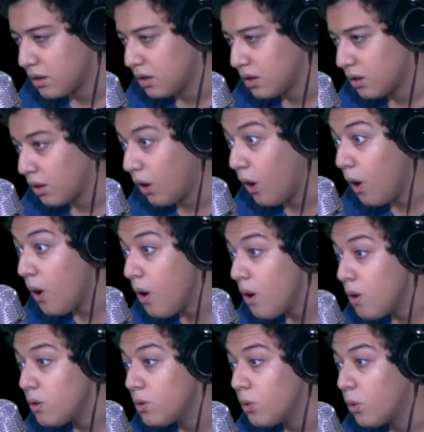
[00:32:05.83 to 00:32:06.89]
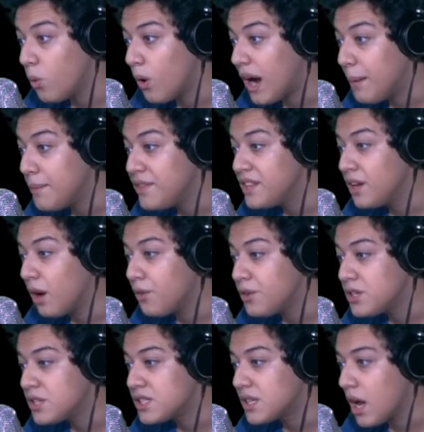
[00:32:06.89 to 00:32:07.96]
Huh. Oh! I'm in the
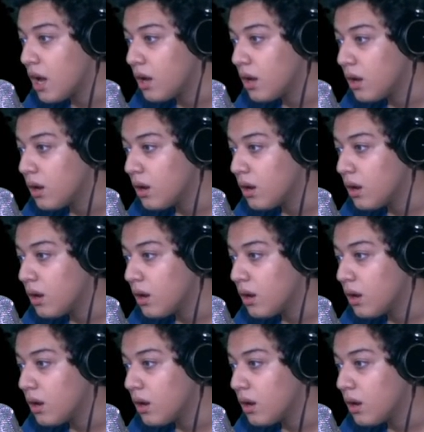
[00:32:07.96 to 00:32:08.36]
other side.